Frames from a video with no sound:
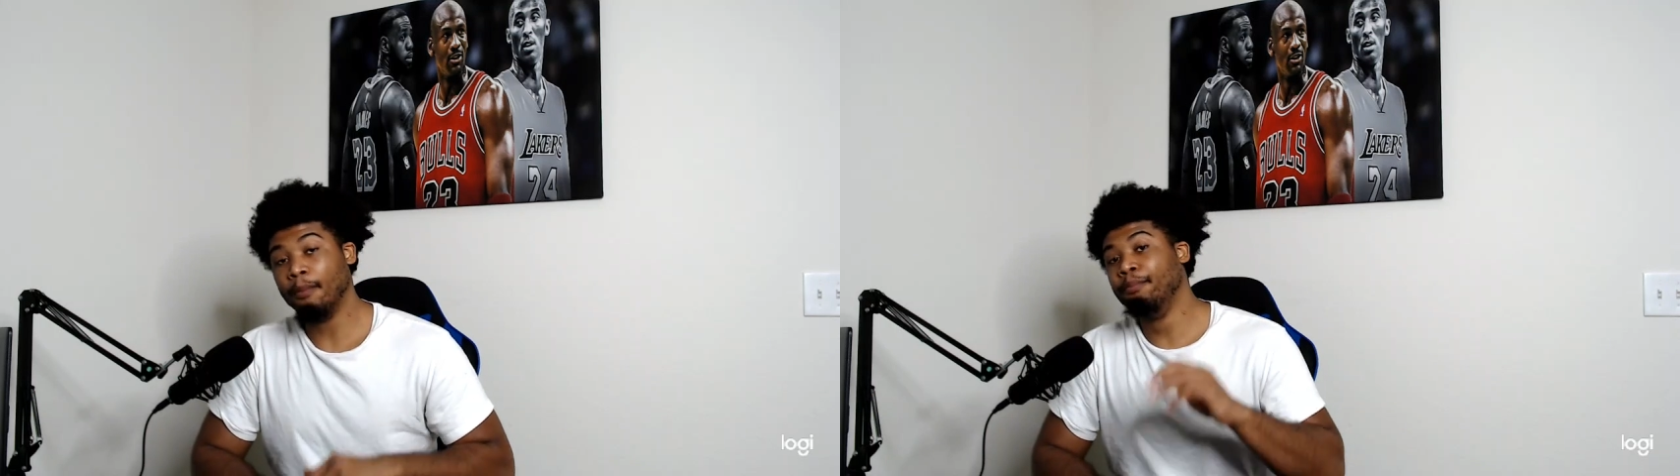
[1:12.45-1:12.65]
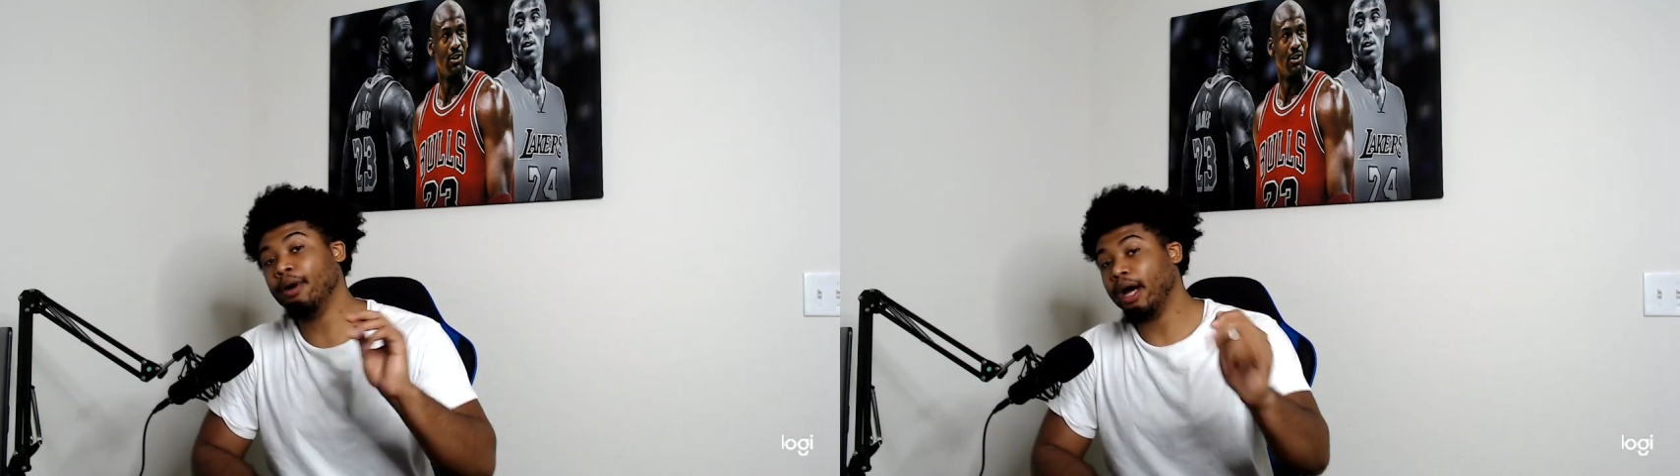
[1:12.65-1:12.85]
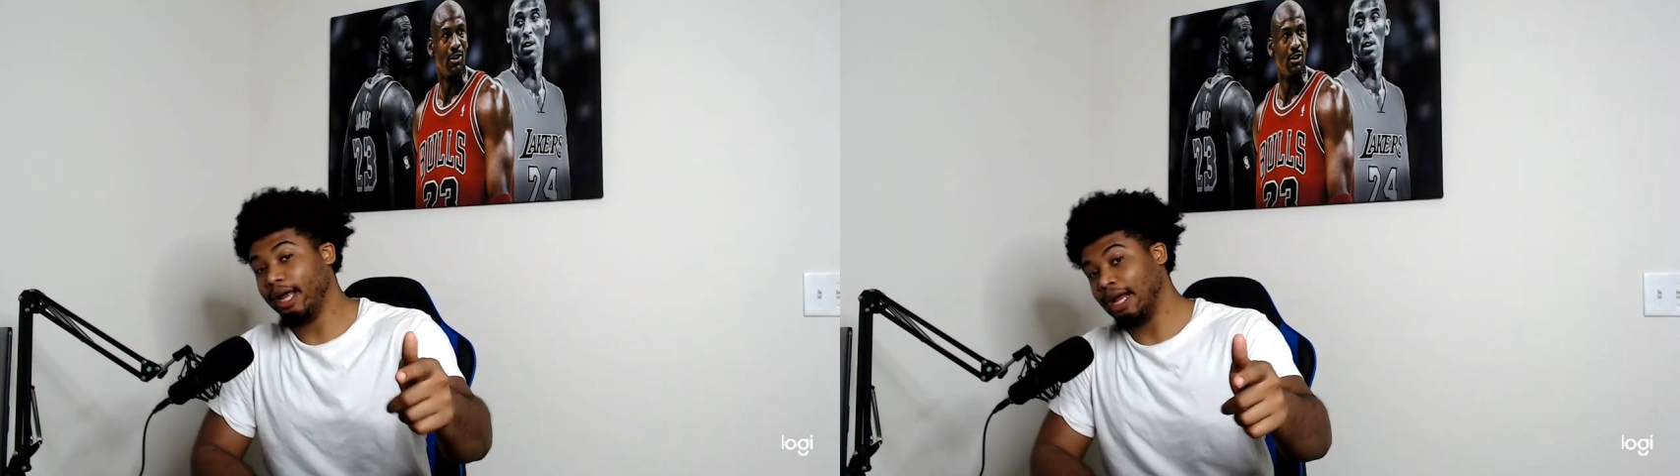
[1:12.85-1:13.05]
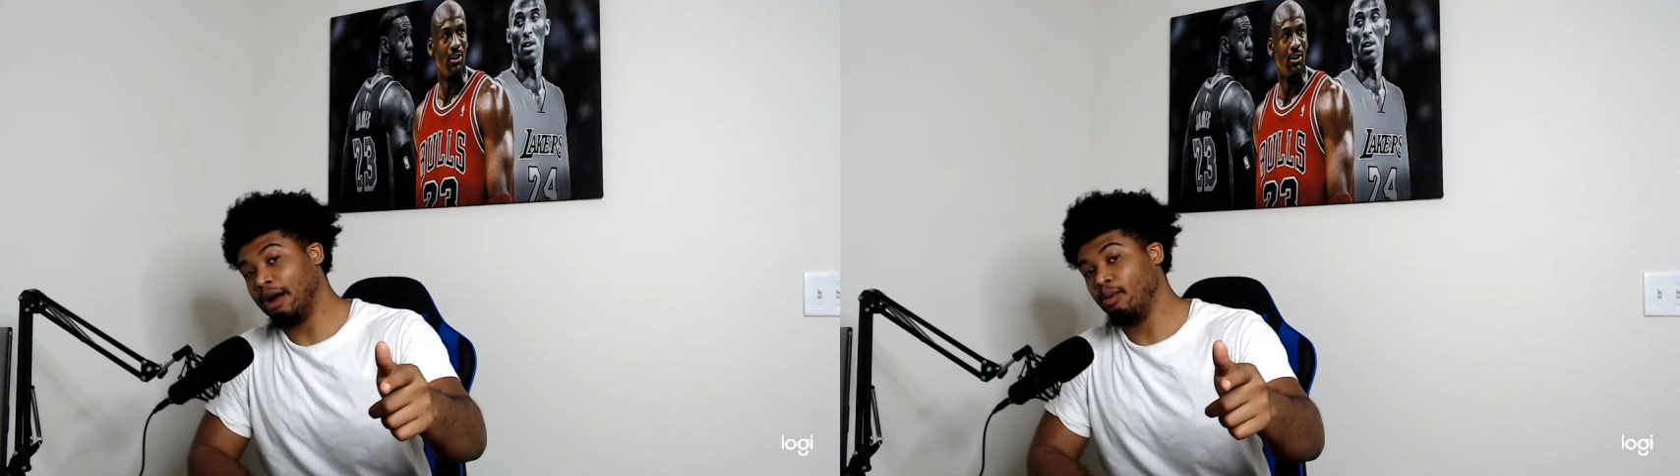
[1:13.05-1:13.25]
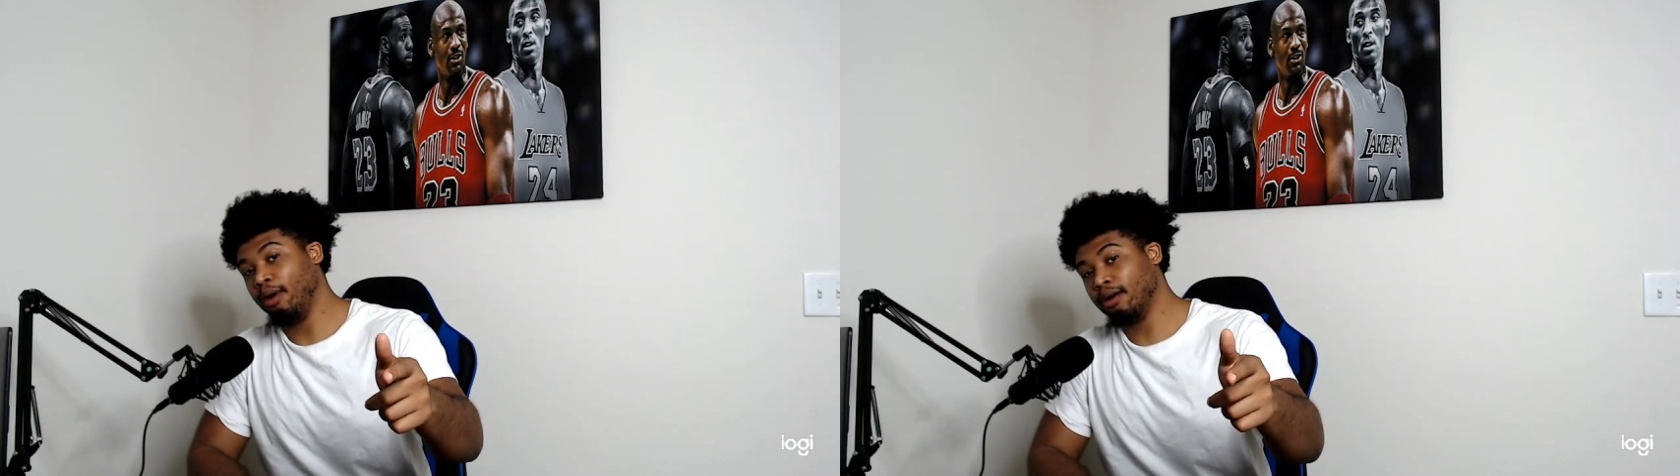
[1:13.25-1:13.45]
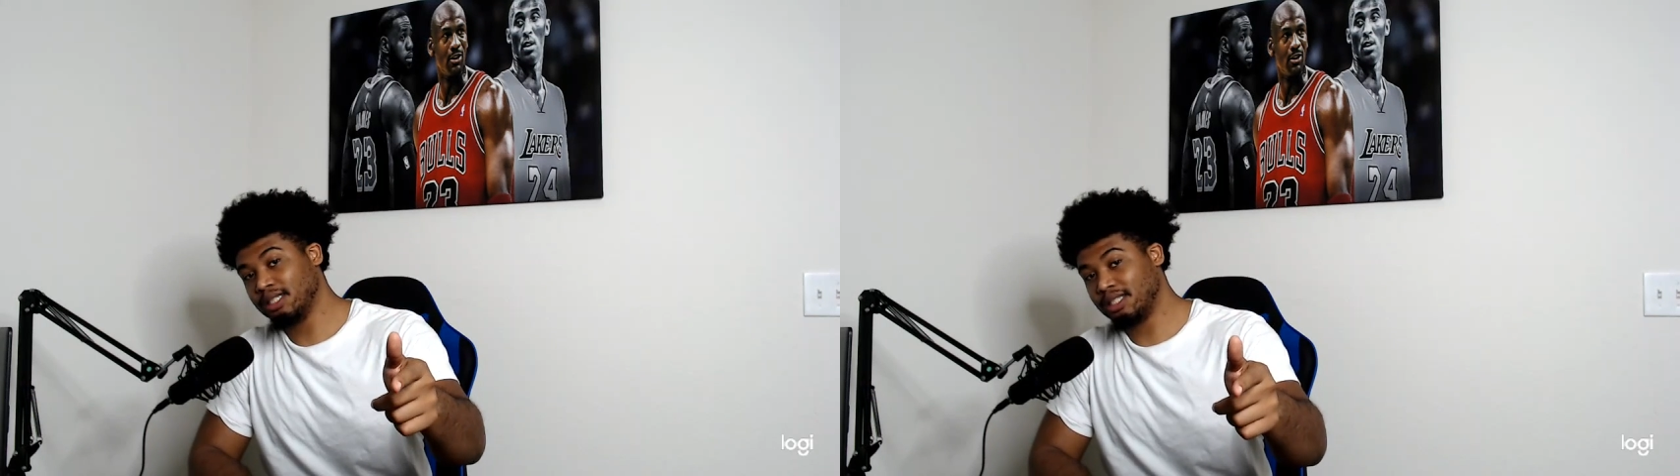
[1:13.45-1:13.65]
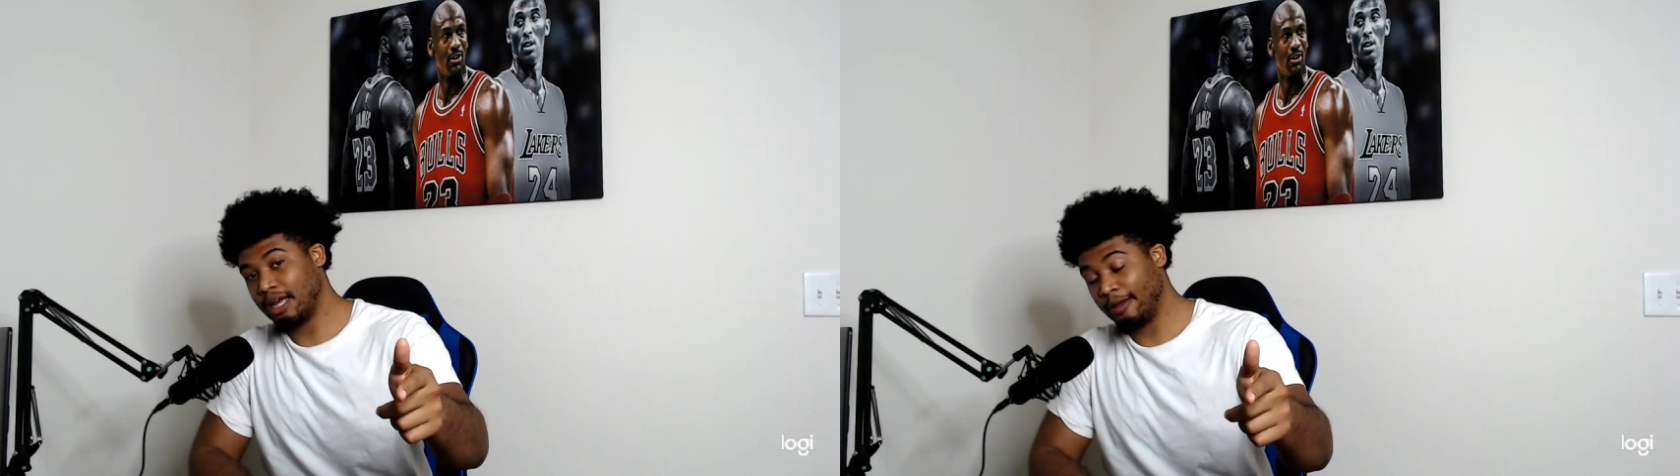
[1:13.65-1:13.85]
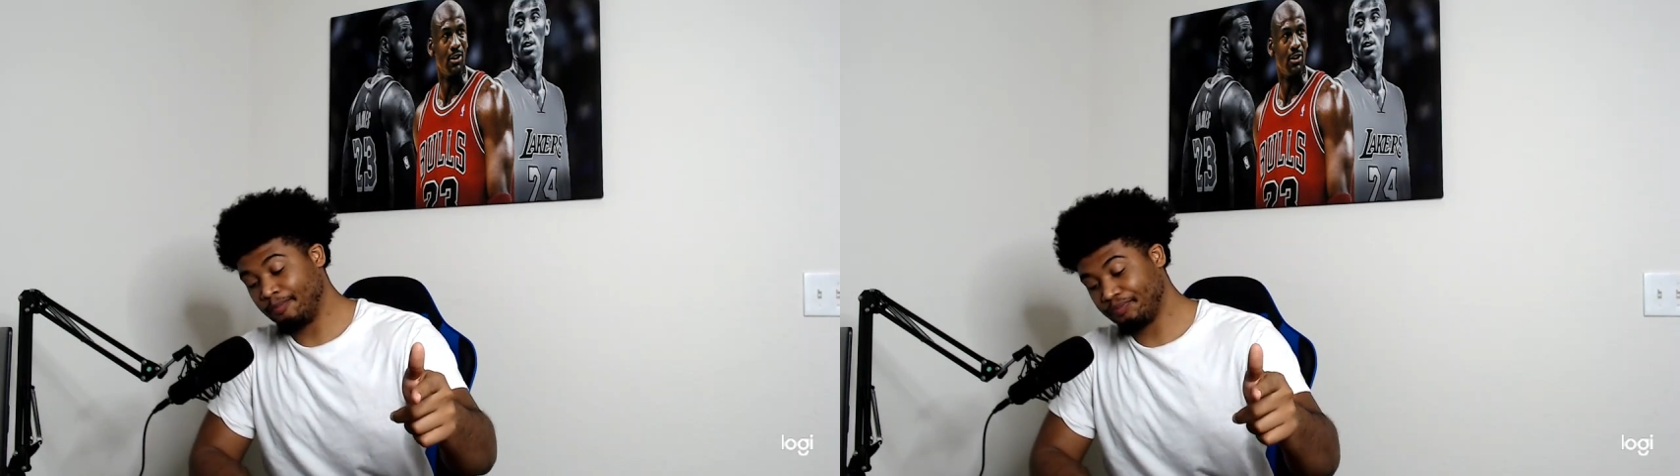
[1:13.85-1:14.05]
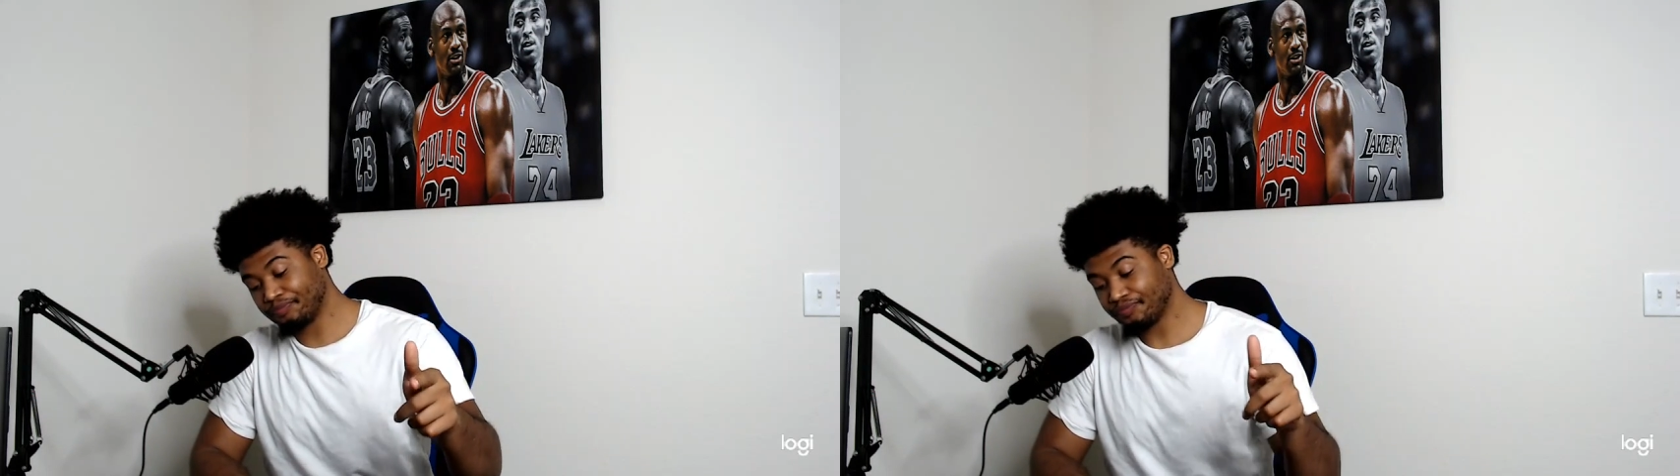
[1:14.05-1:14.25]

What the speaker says: But I will say,